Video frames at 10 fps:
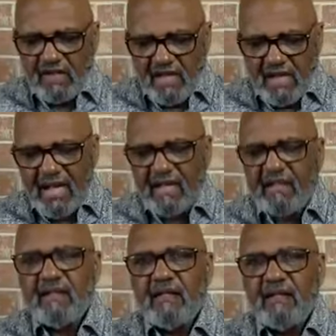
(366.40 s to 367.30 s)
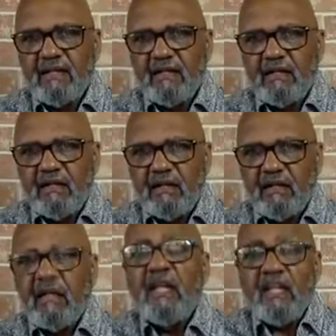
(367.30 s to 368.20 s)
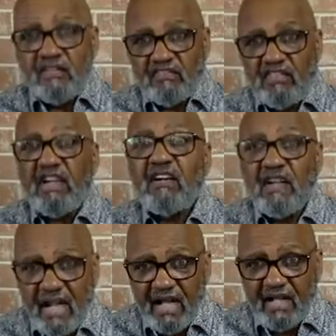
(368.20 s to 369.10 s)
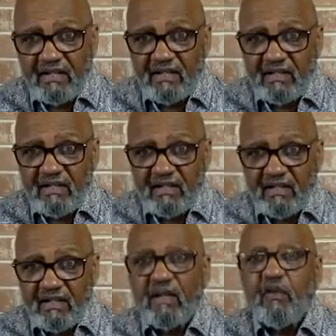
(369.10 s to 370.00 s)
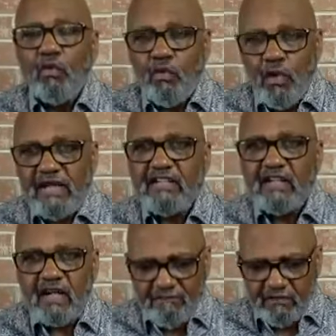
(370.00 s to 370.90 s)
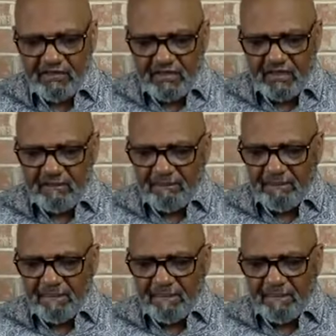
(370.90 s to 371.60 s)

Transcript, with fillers: God is their God, ready to comfort them.